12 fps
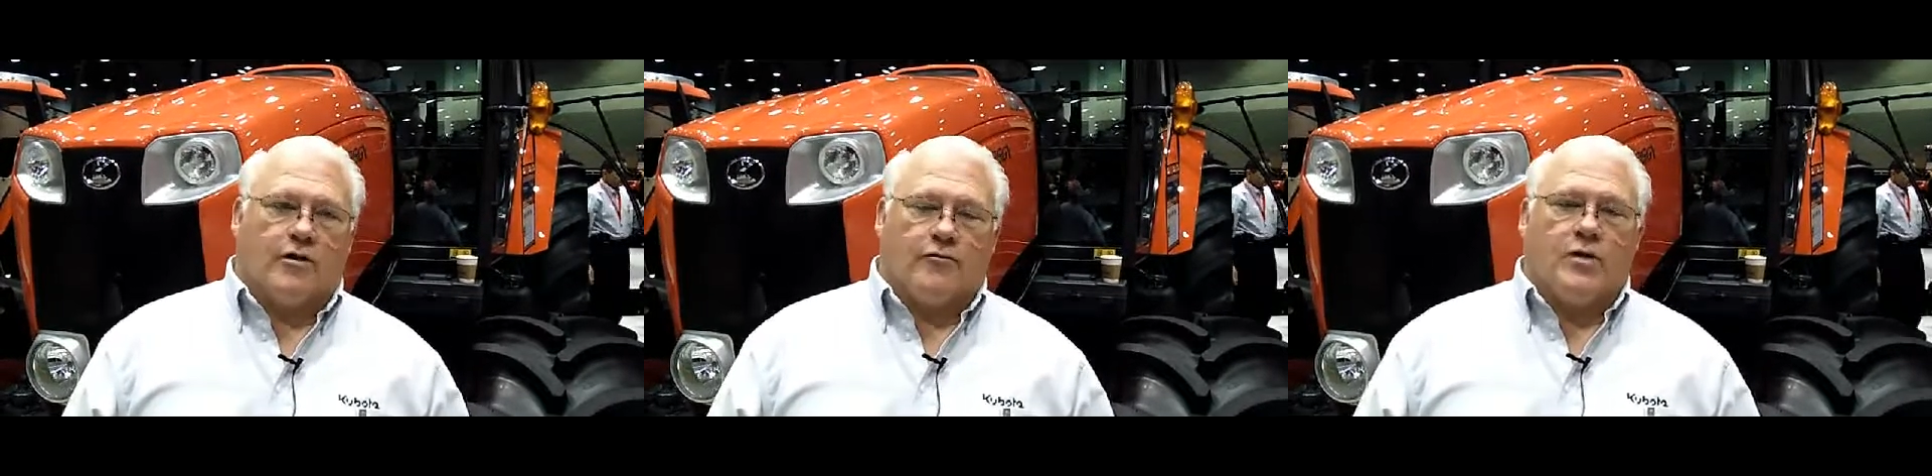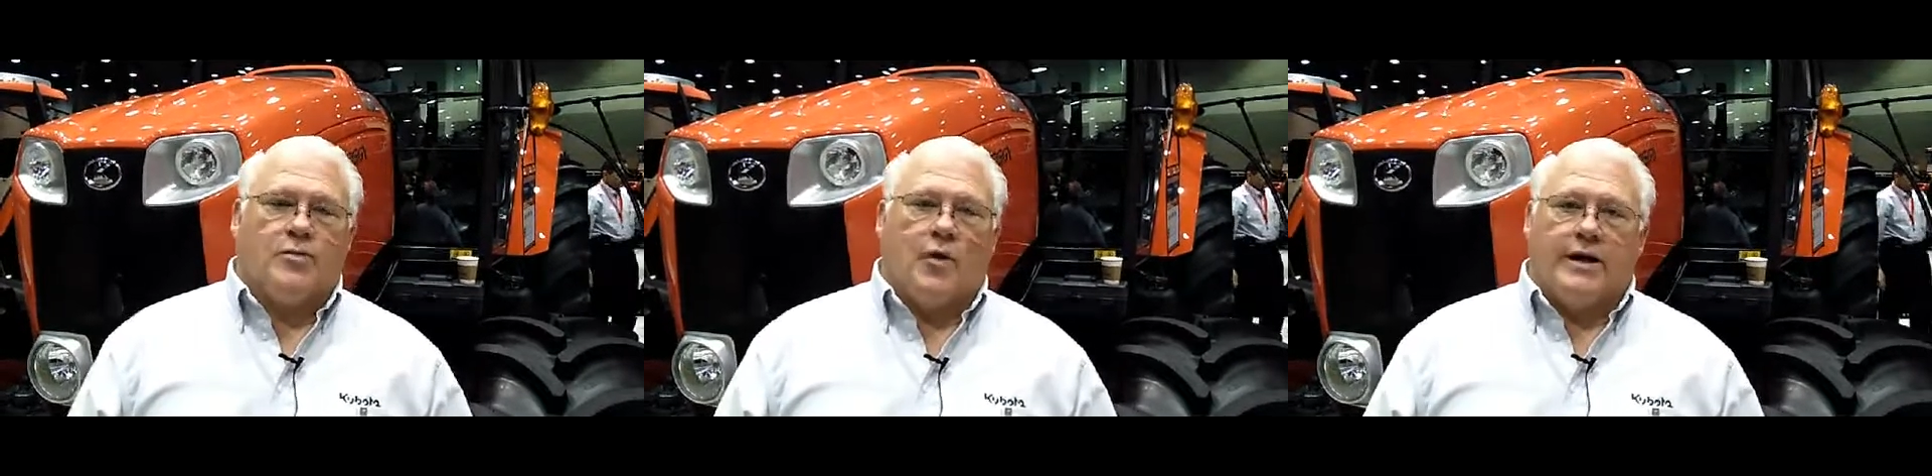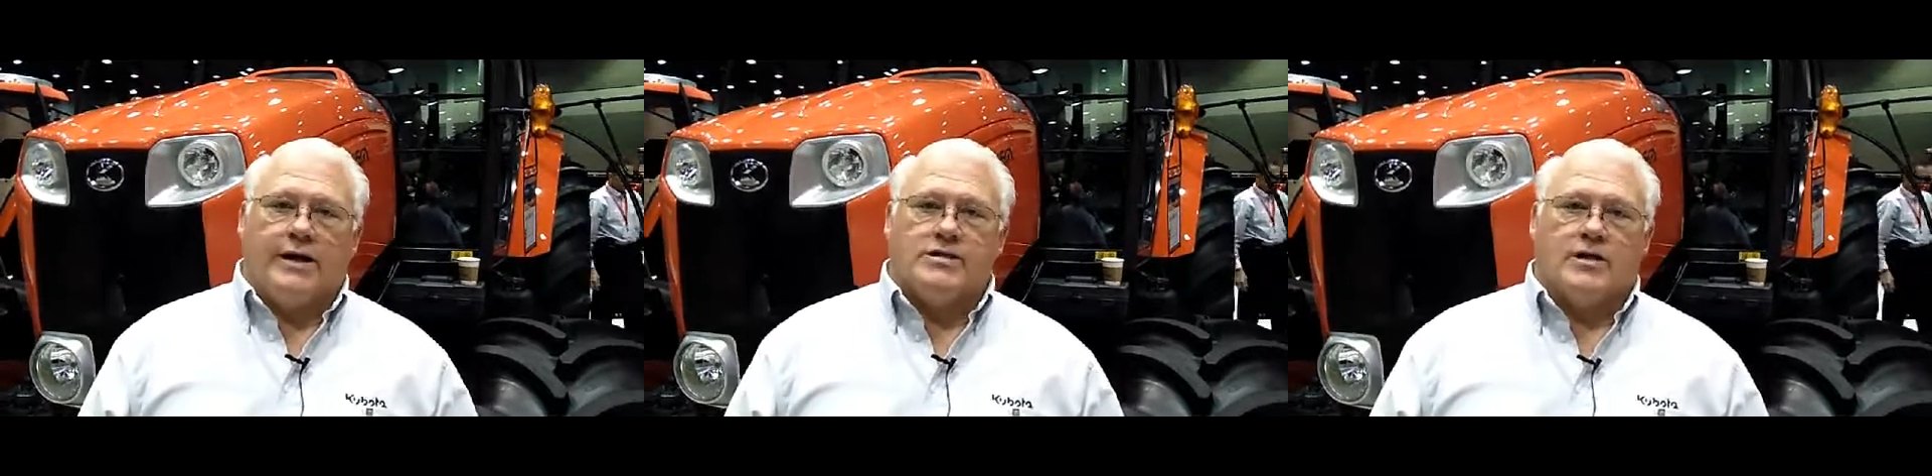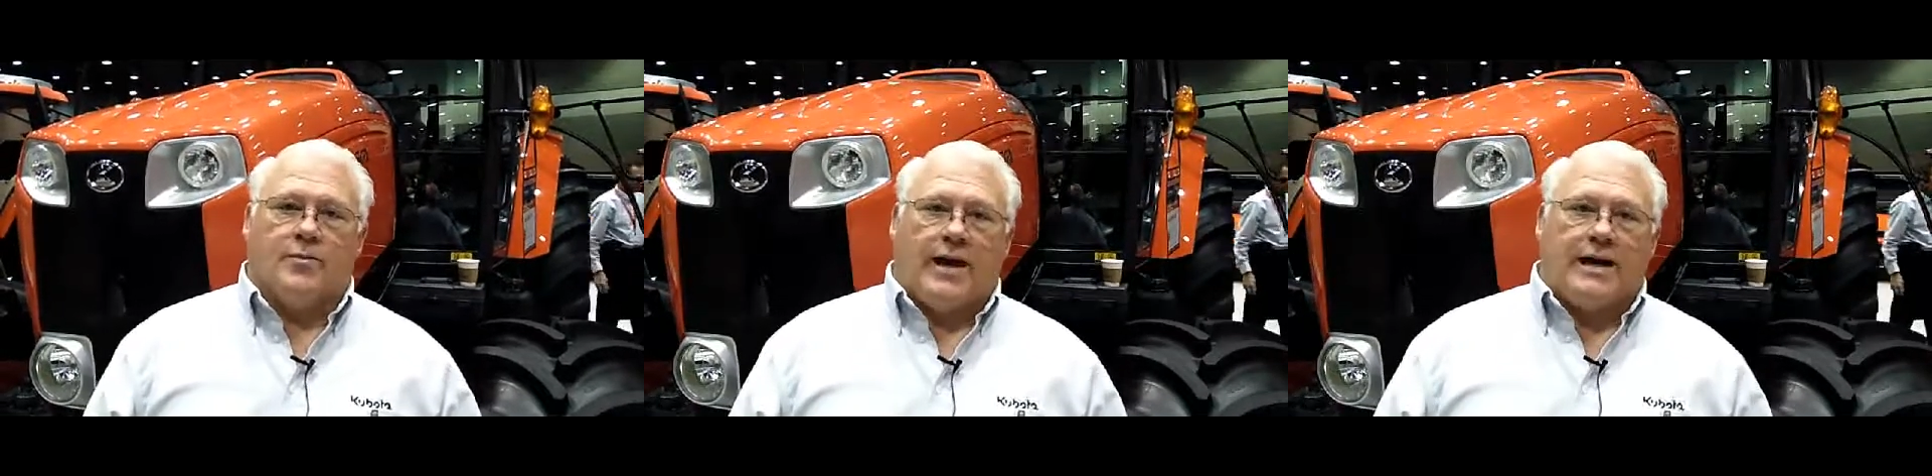Our 3-point
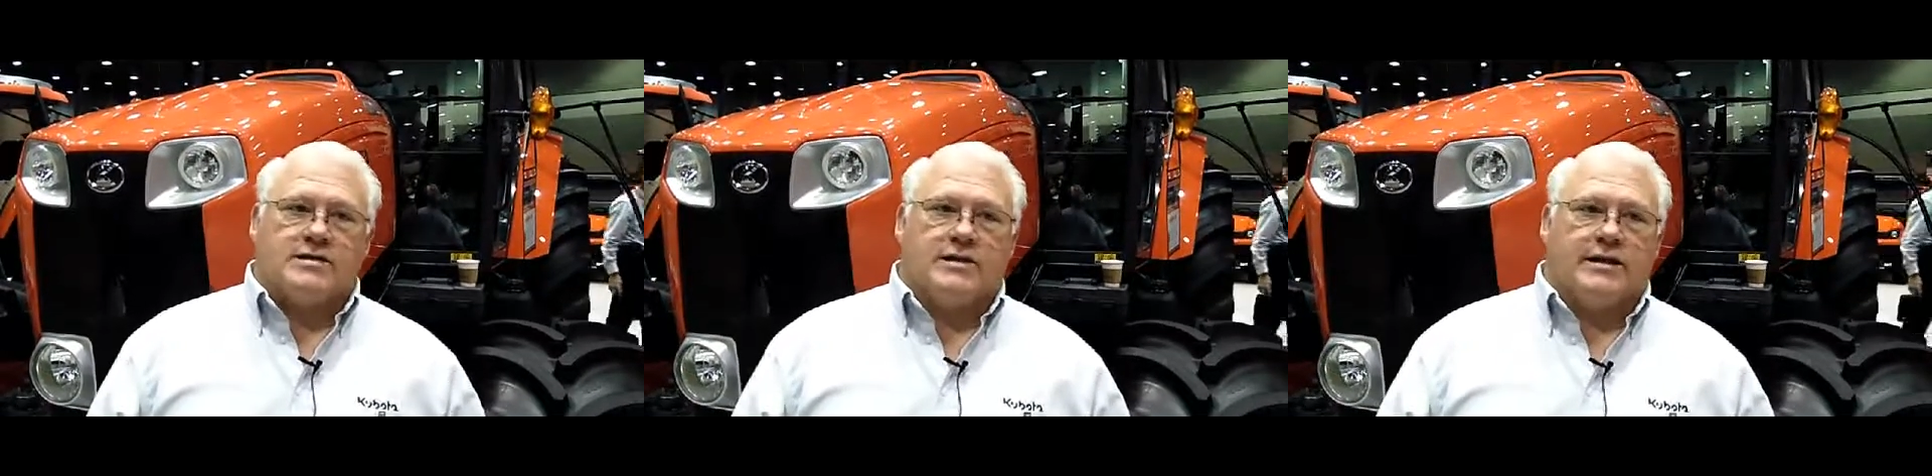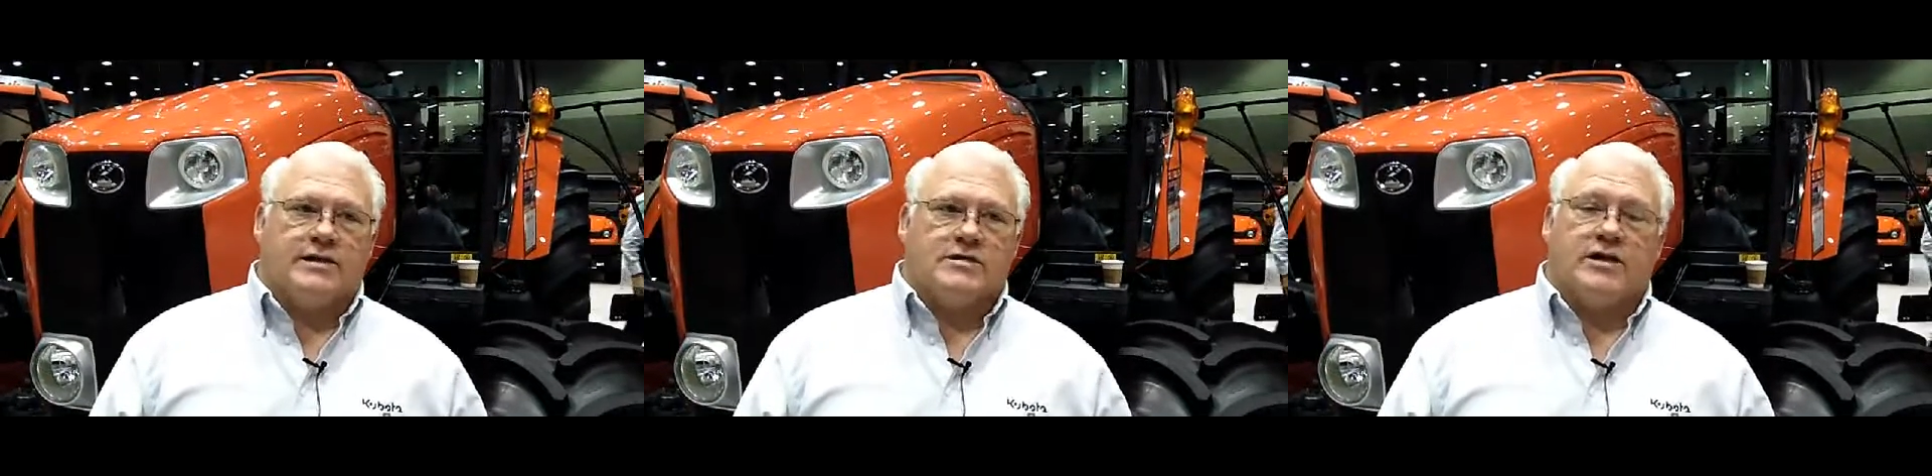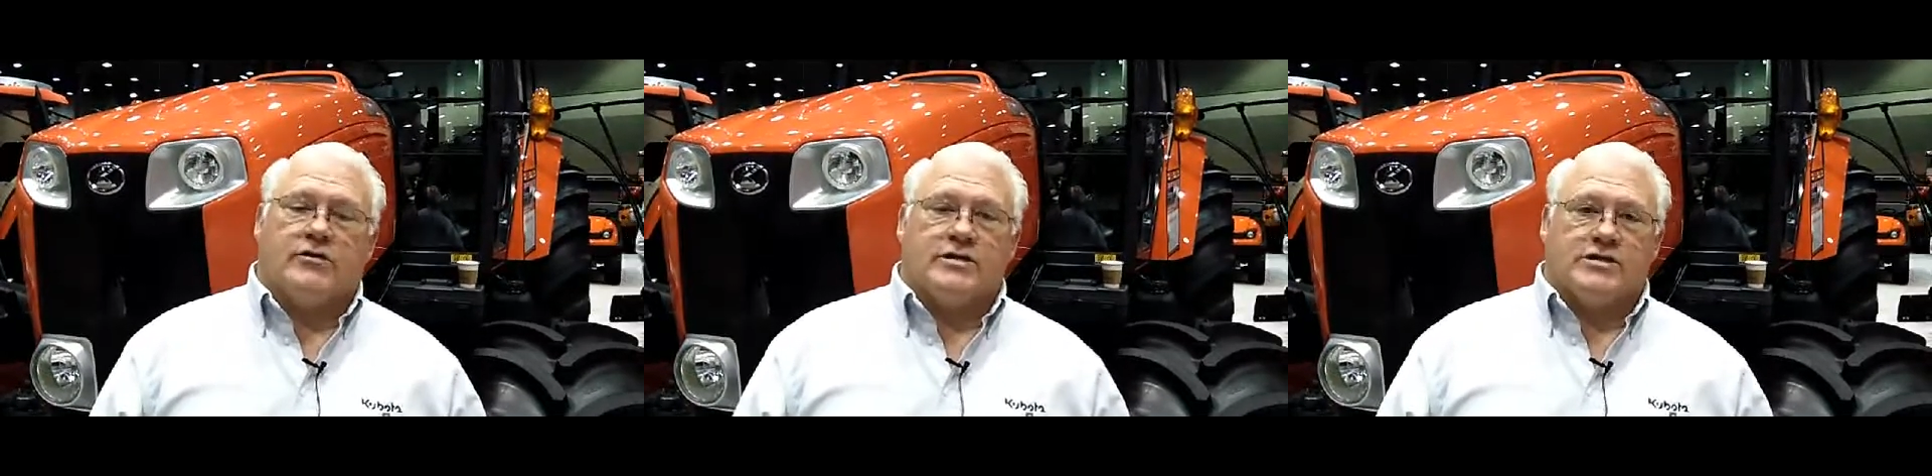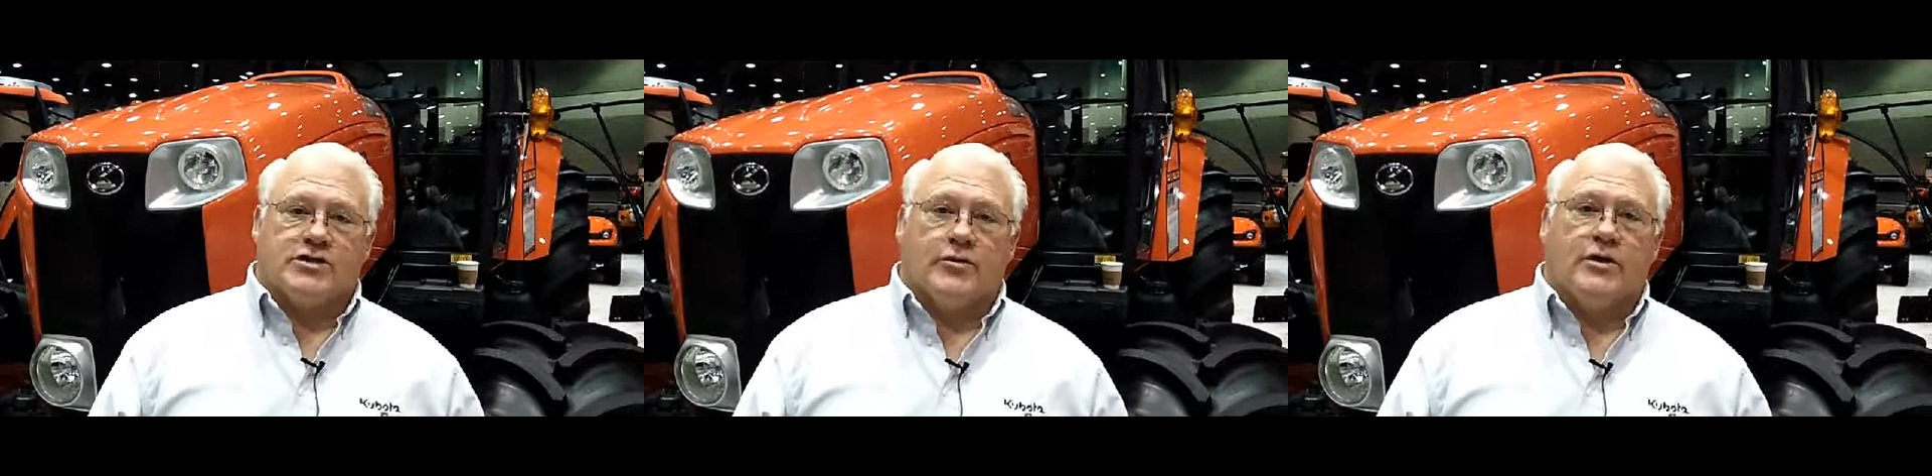hitch capacity is
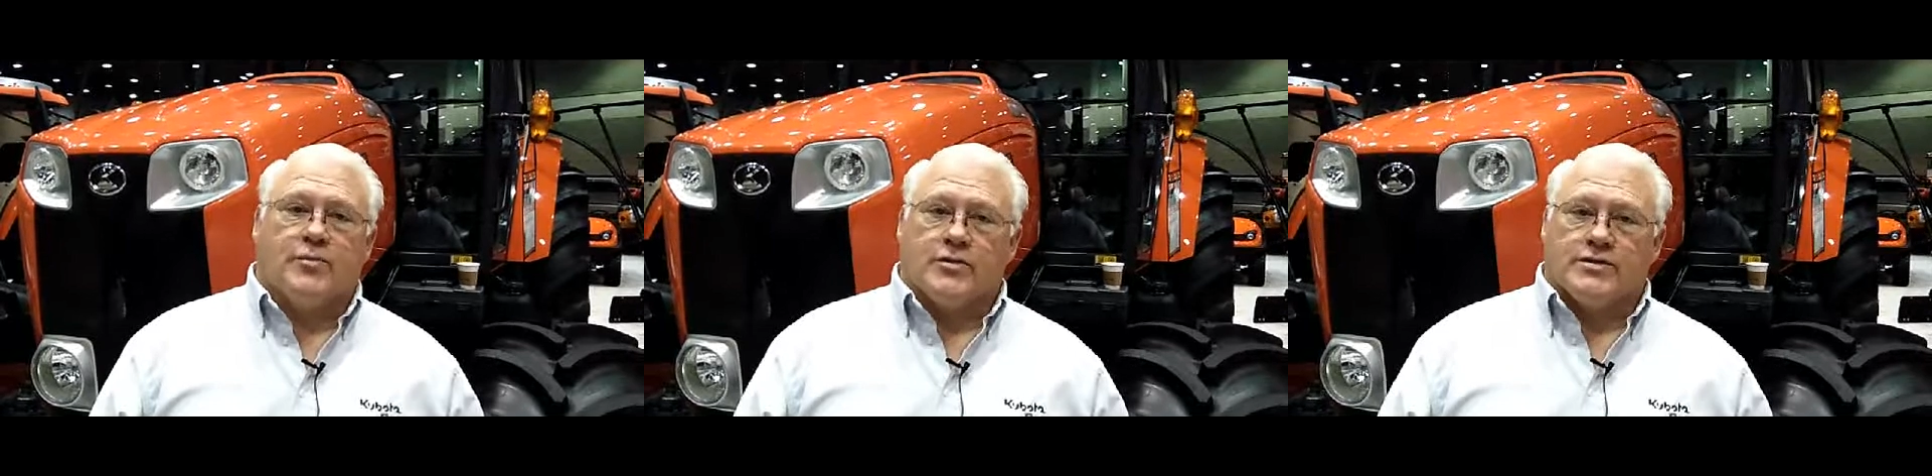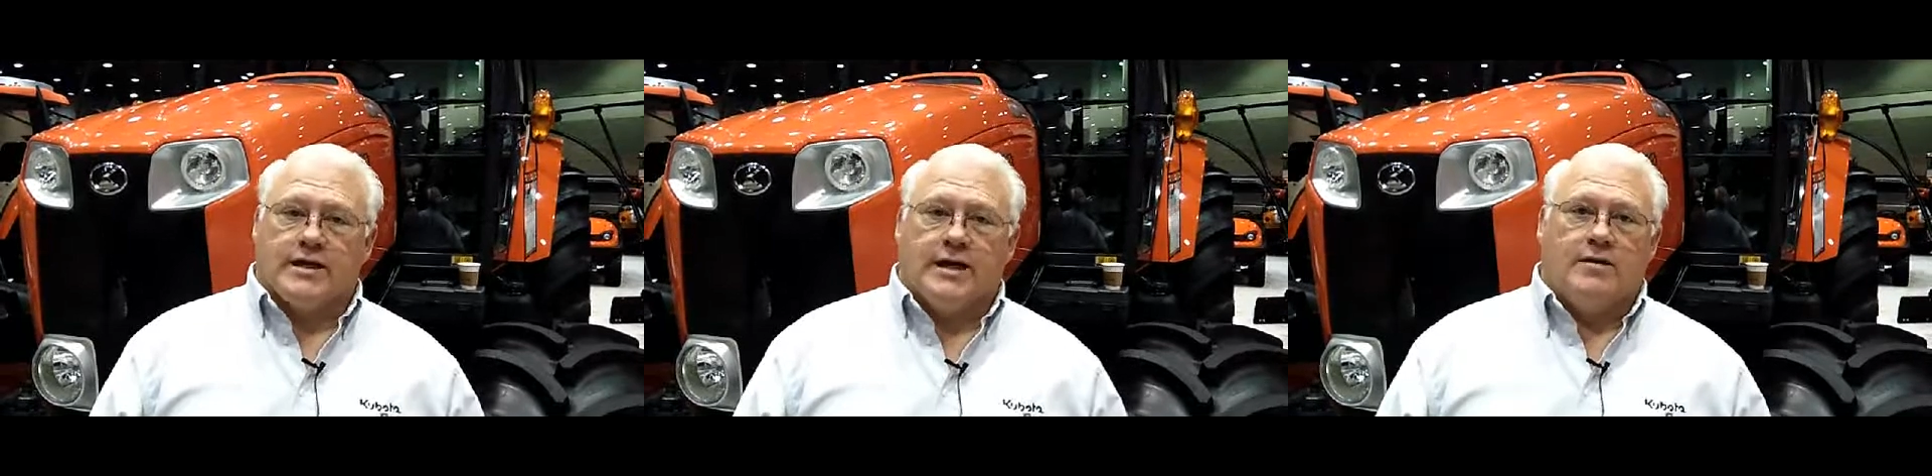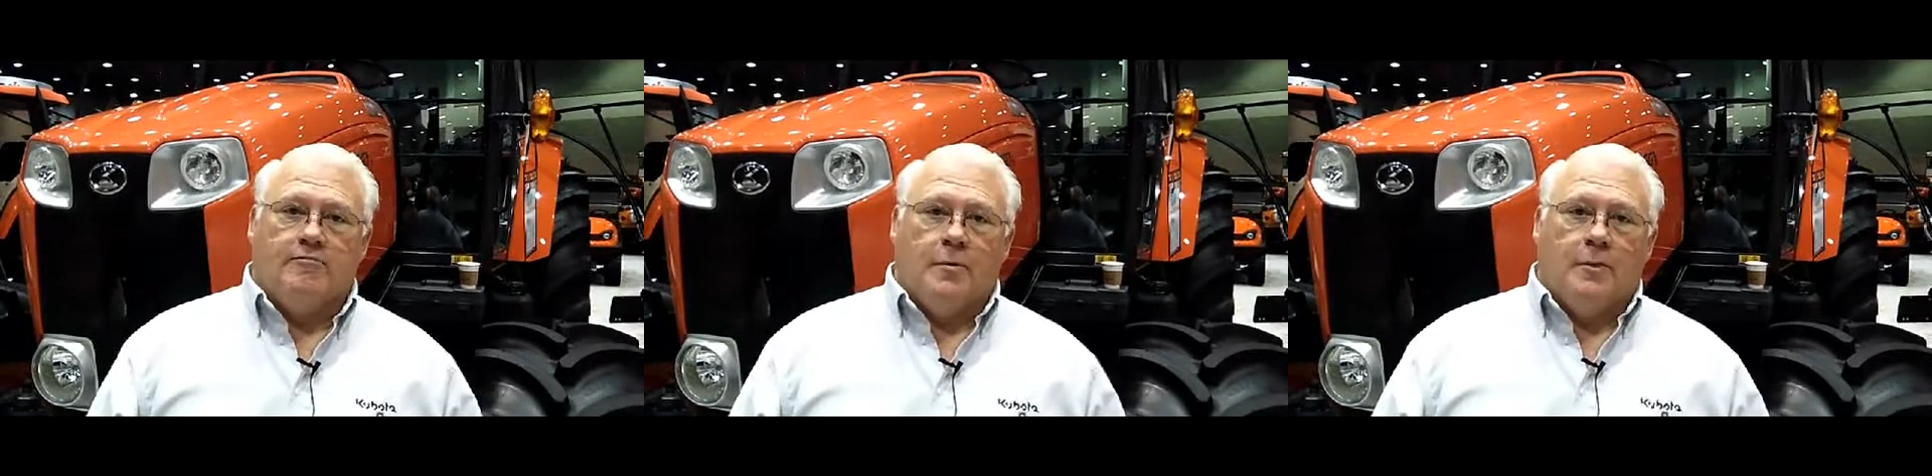increased 30%.